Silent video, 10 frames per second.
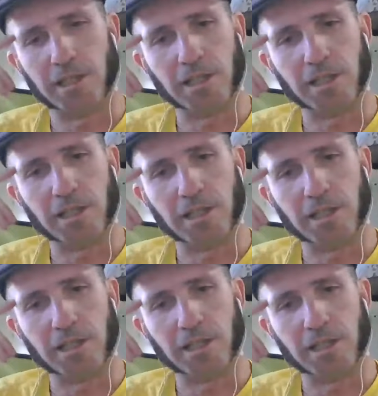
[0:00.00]
to
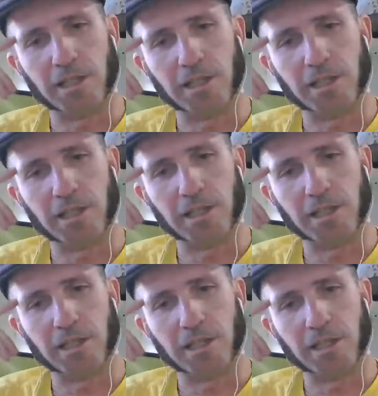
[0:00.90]
Pasquale
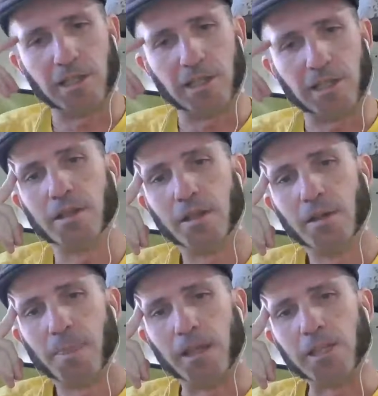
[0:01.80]
talk, he
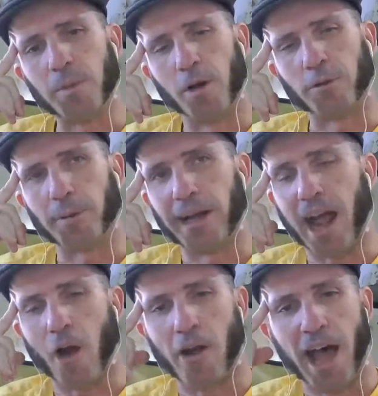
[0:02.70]
spoke for about
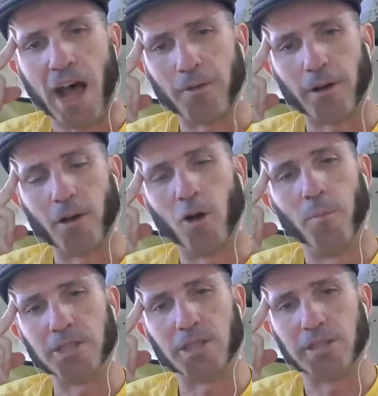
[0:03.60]
an hour and a half on a whole
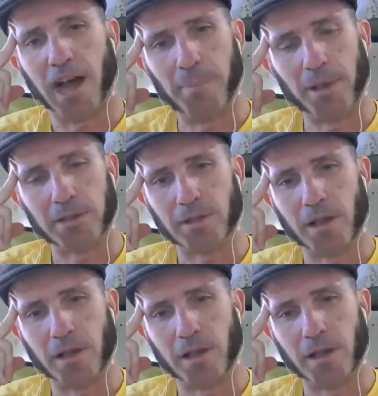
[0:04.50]
bunch of topics.